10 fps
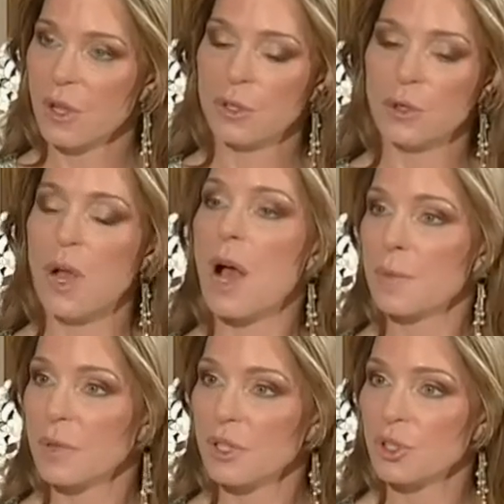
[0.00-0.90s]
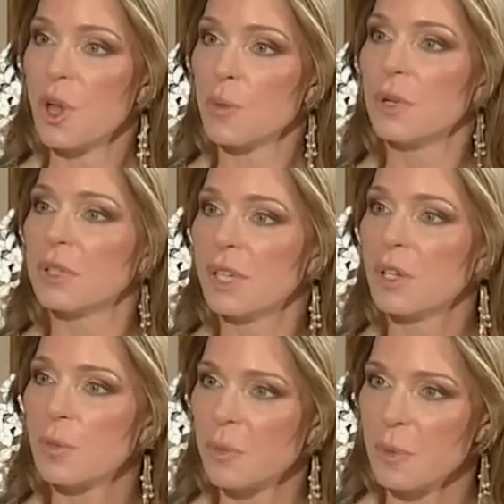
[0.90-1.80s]
to accomplish
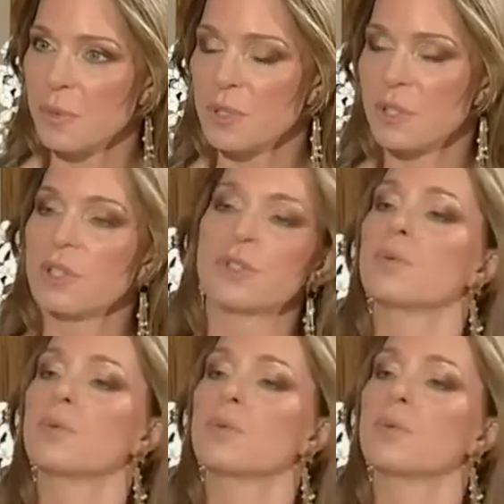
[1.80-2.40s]
political purposes